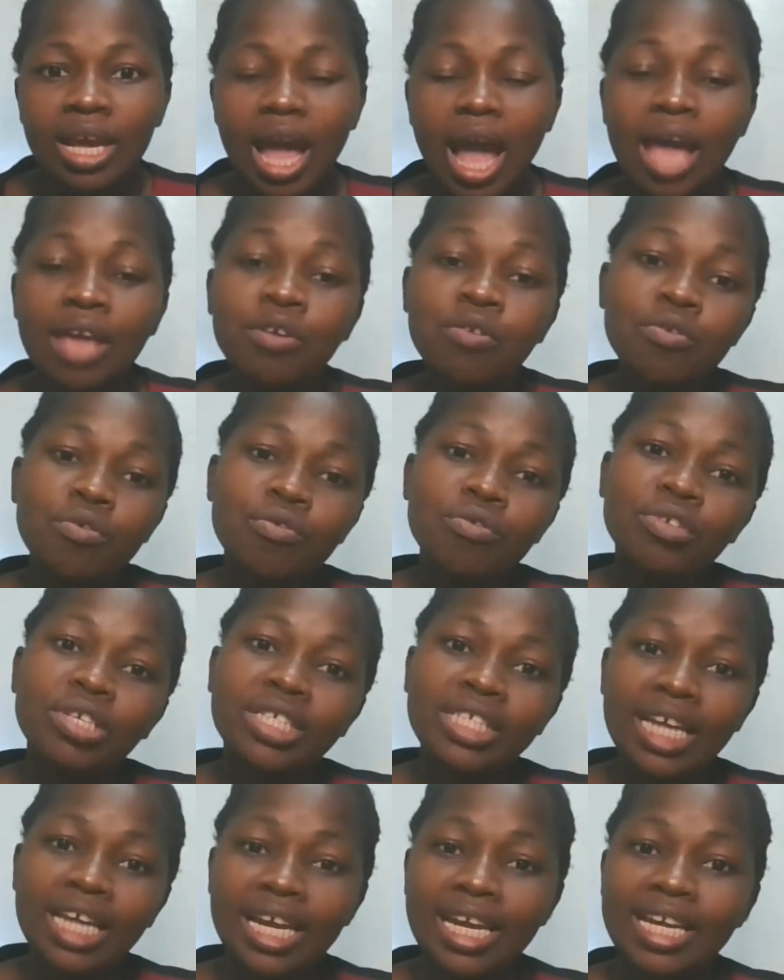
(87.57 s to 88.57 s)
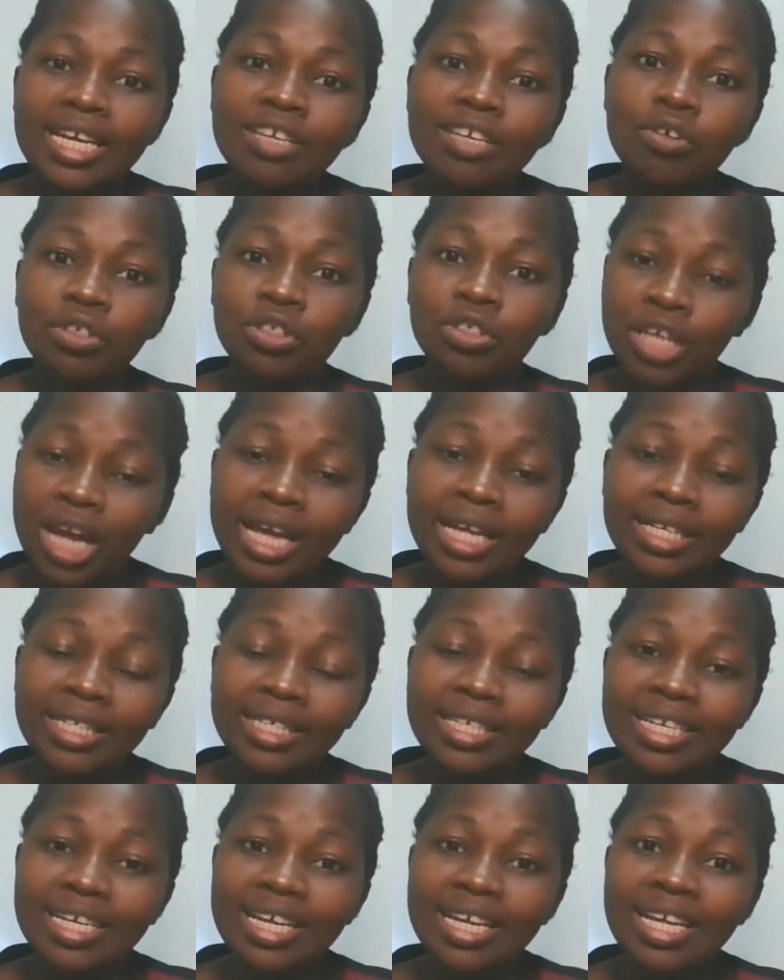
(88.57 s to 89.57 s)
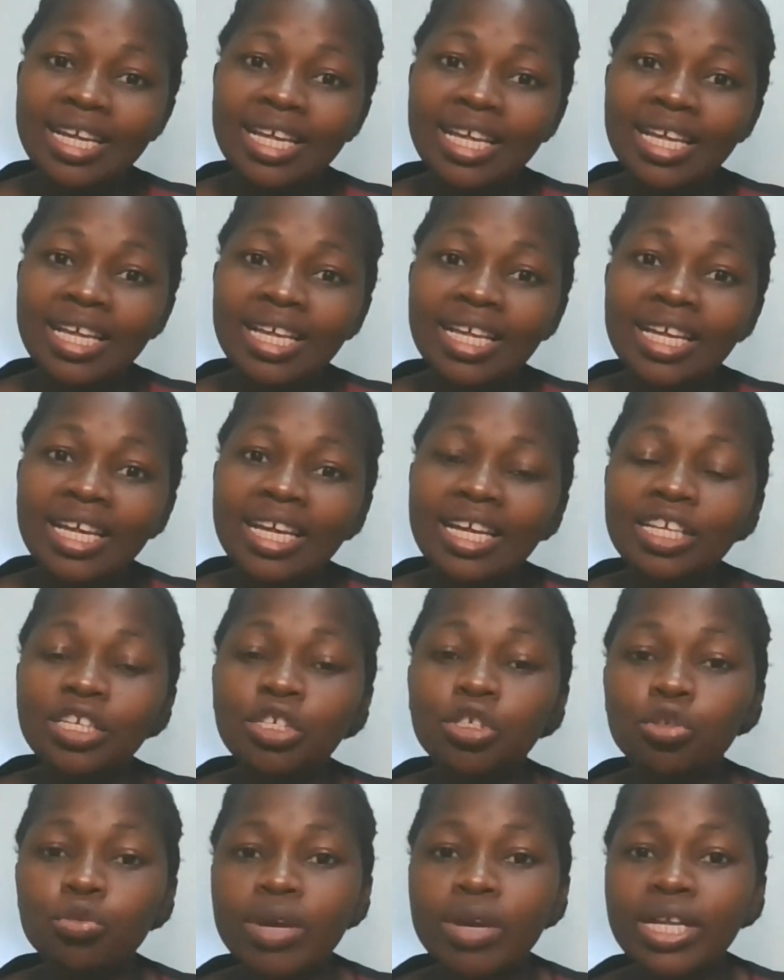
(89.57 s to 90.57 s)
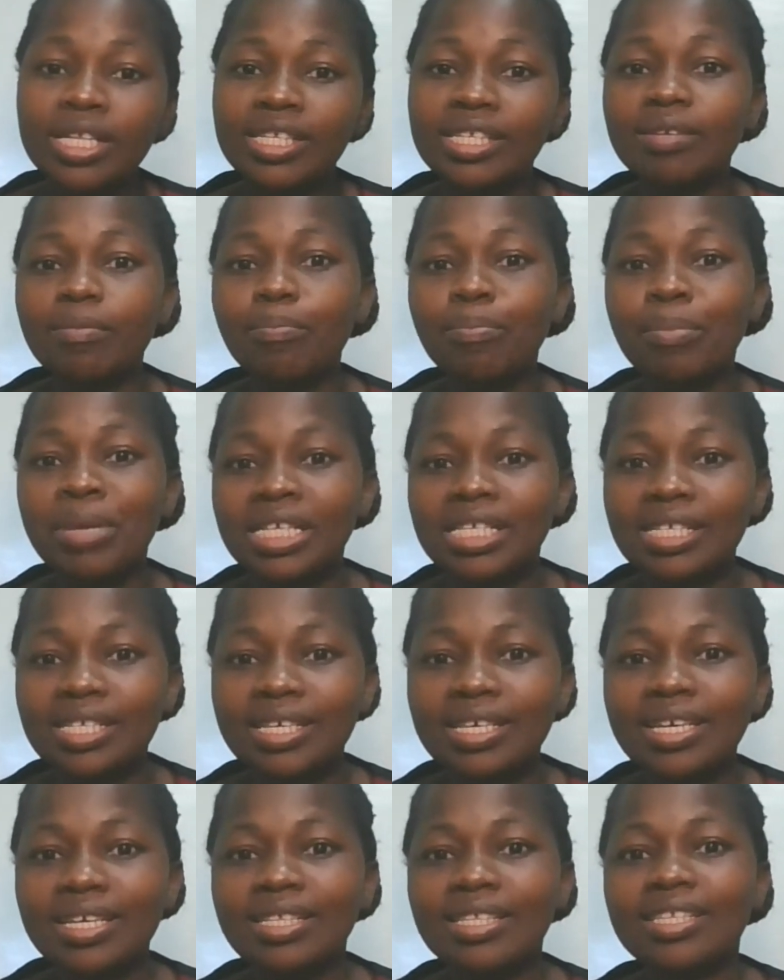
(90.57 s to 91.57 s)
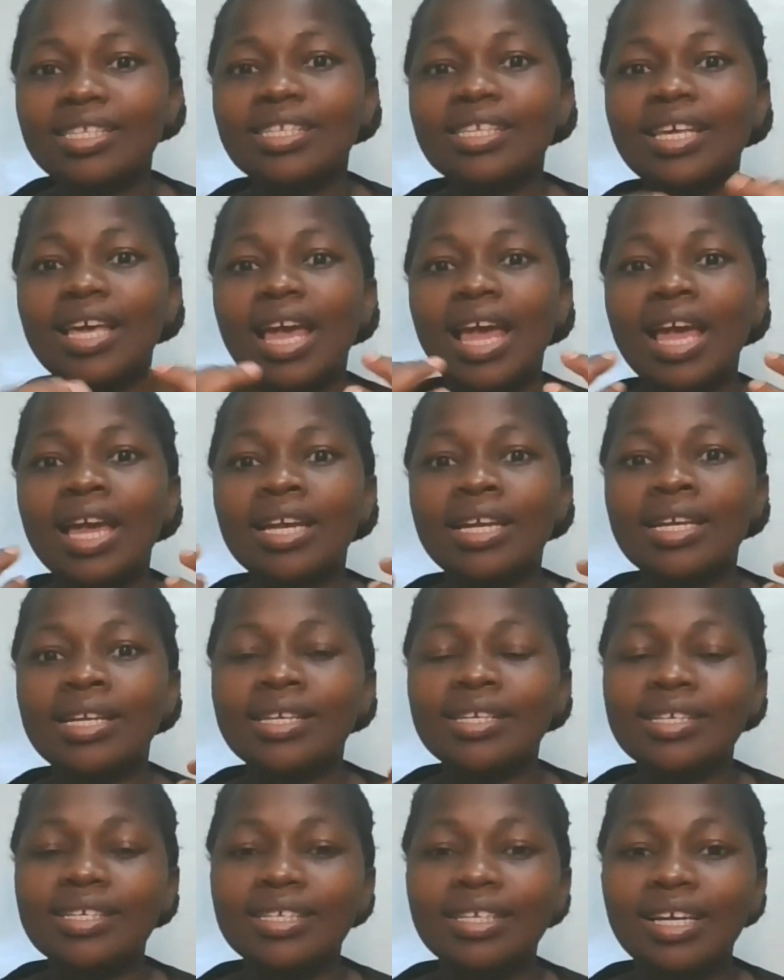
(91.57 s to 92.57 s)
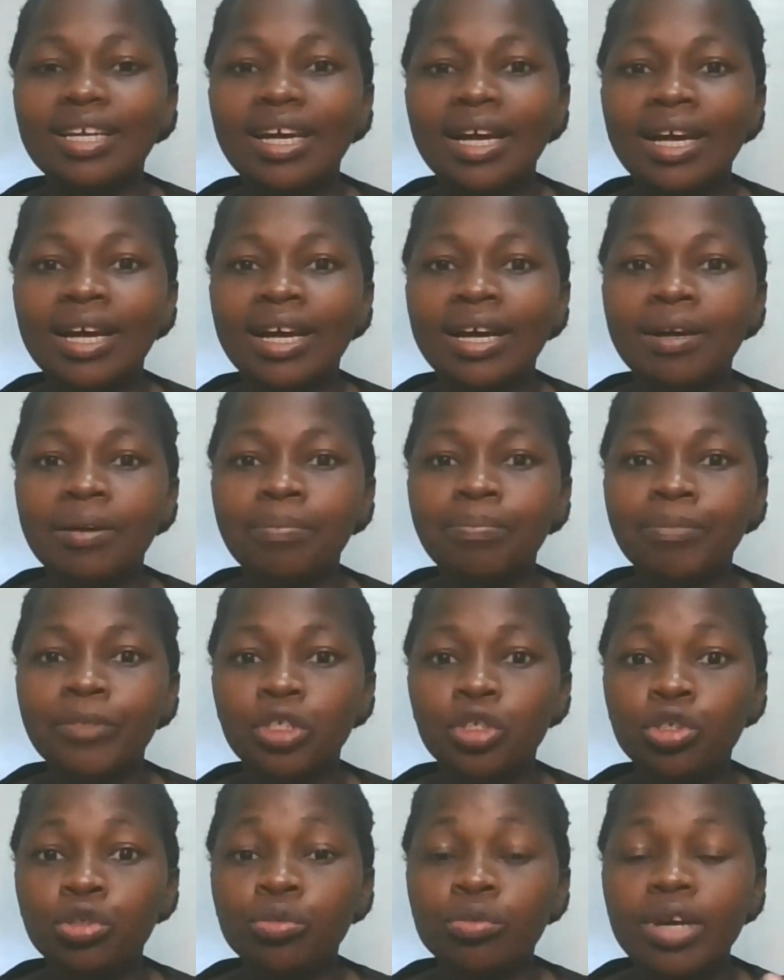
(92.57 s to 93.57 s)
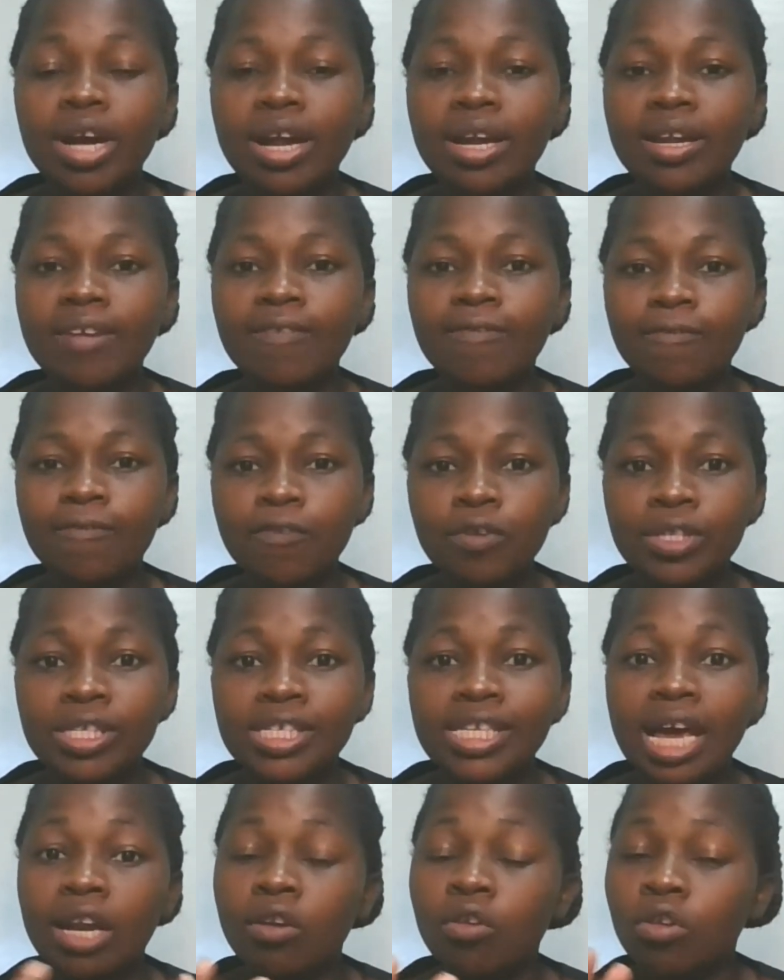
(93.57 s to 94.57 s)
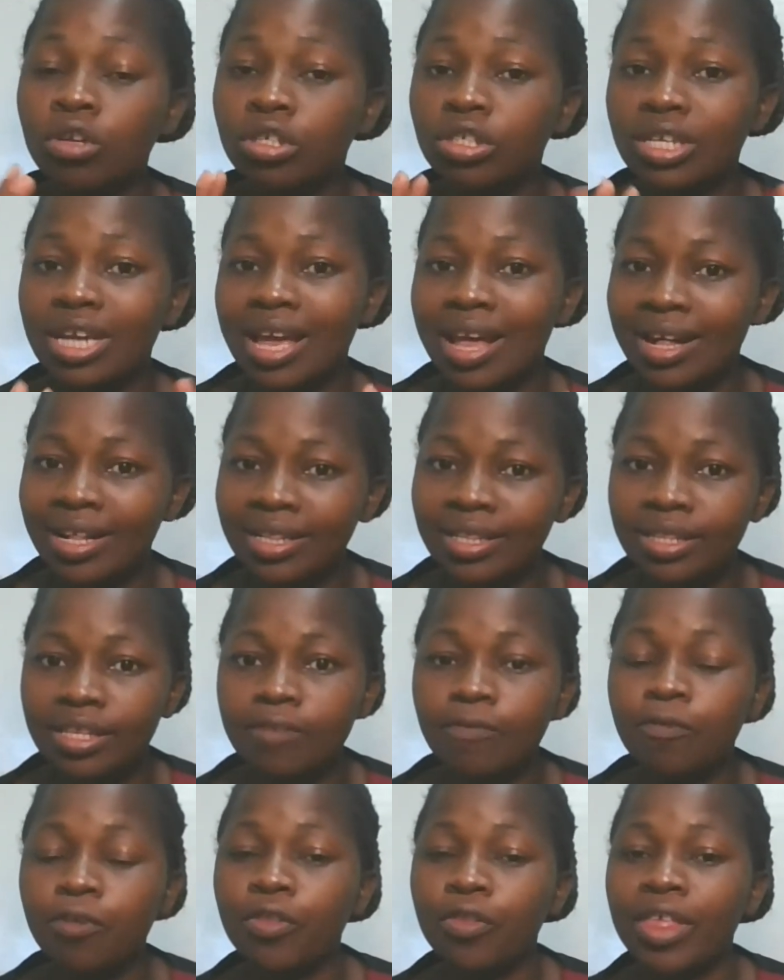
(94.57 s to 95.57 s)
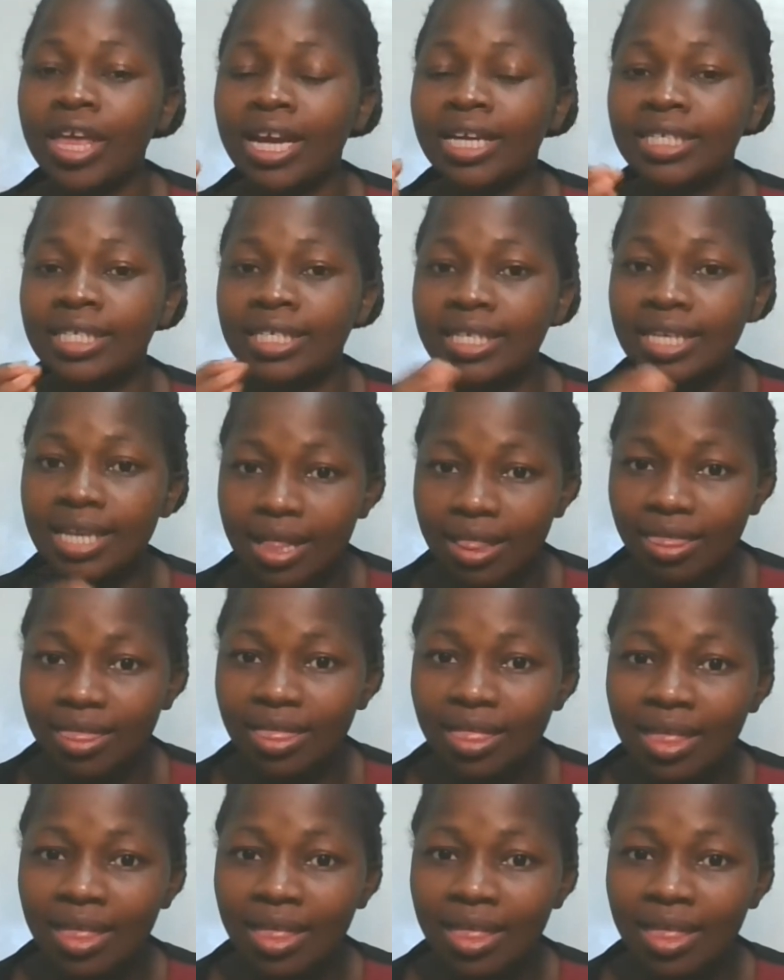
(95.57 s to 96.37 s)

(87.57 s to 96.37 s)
Are you telling your child sweets, biscuits, and sugary foods are not healthy for their teeth,